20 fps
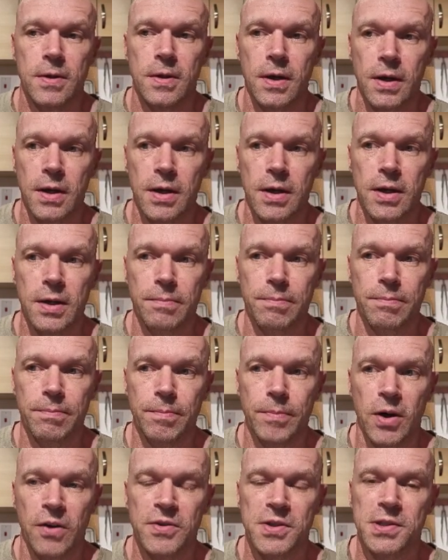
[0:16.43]

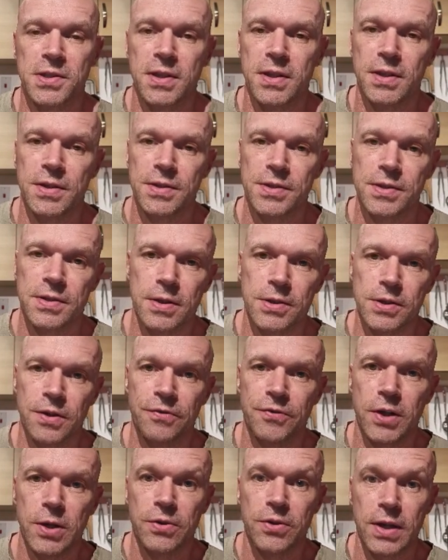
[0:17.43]
Obviously there's
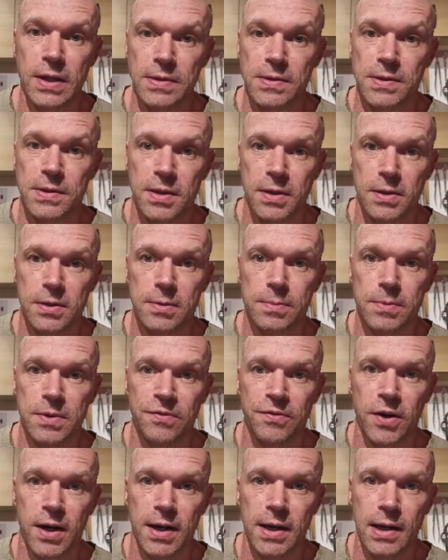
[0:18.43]
a few things still to
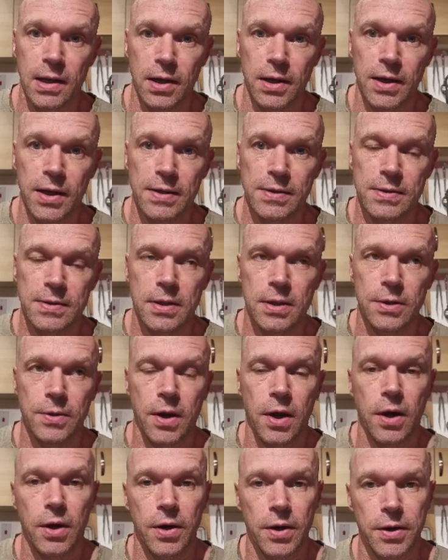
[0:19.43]
be finalised.
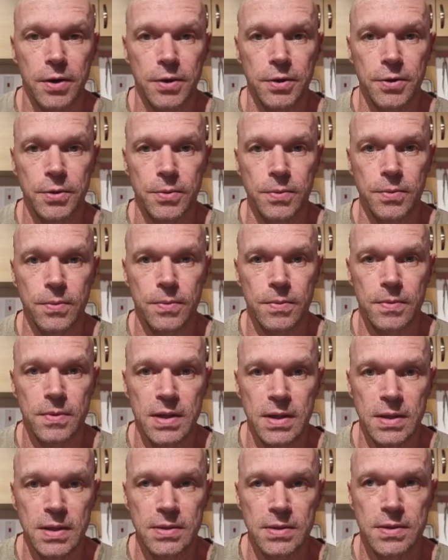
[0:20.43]
Lukaku
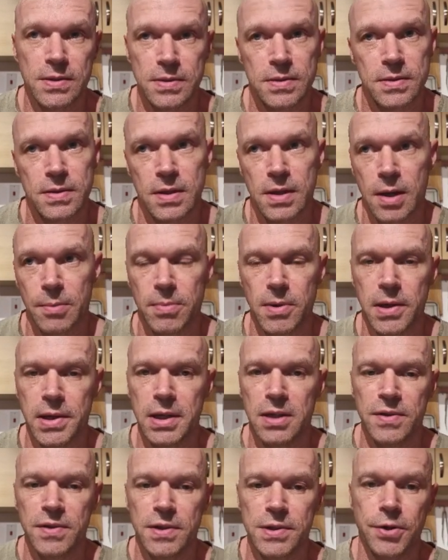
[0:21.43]
I
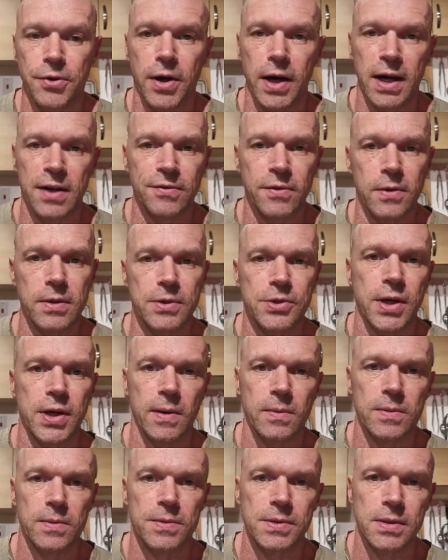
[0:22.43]
believe his arrival at
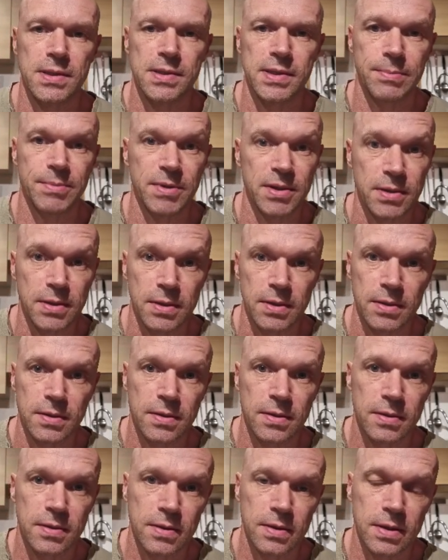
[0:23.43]
Chelsea is
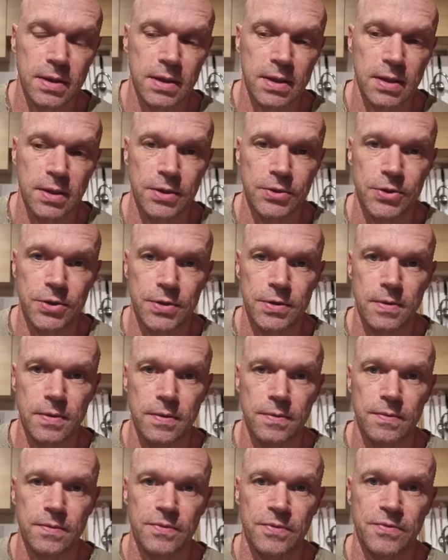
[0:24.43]
imminent. They're
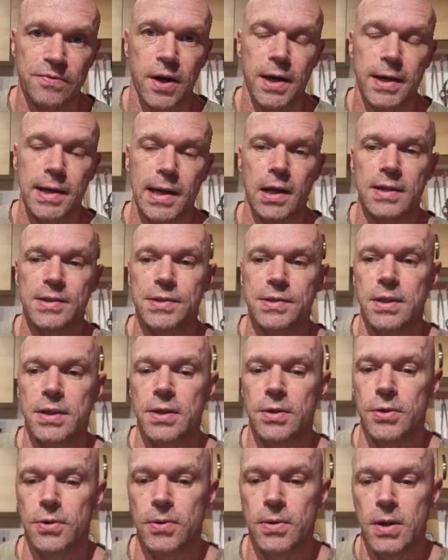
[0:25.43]
just finalising
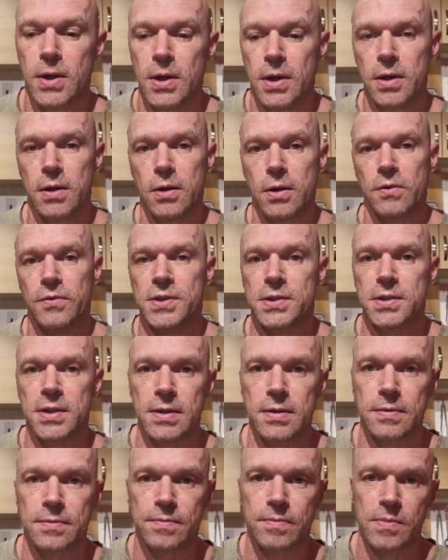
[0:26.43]
it all, and
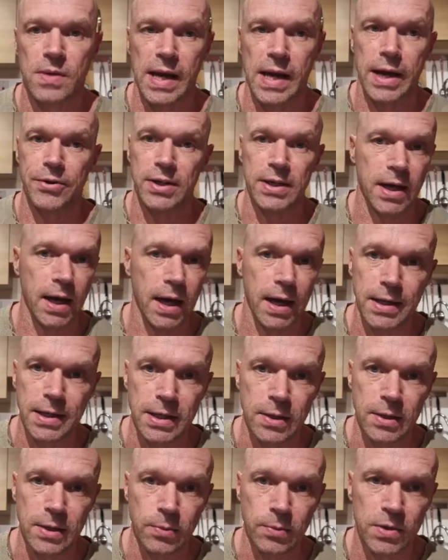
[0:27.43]
obviously the Harry
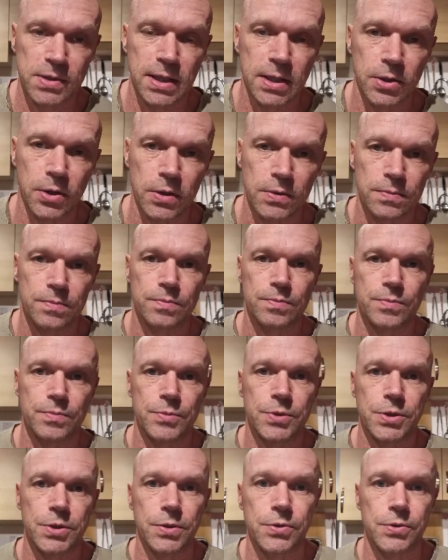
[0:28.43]
Kane, we're still not
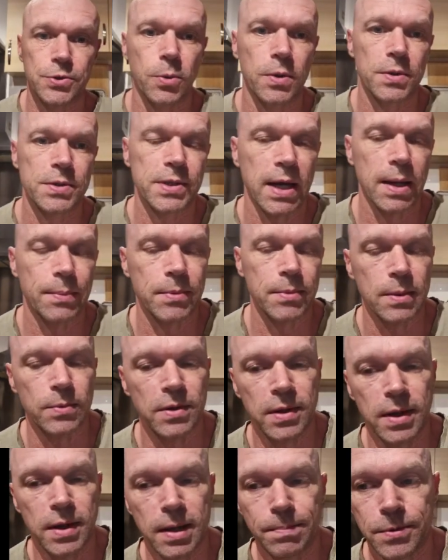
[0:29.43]
too sure what's happening
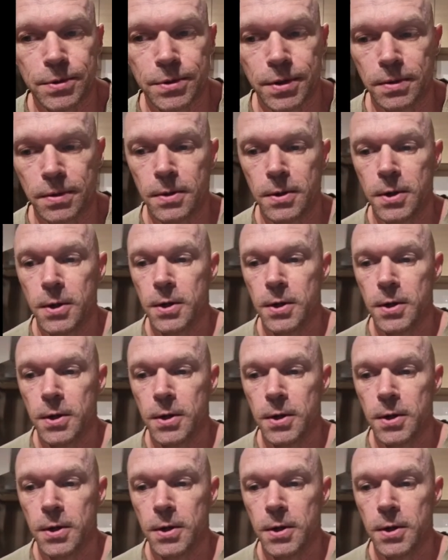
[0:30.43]
with him. So,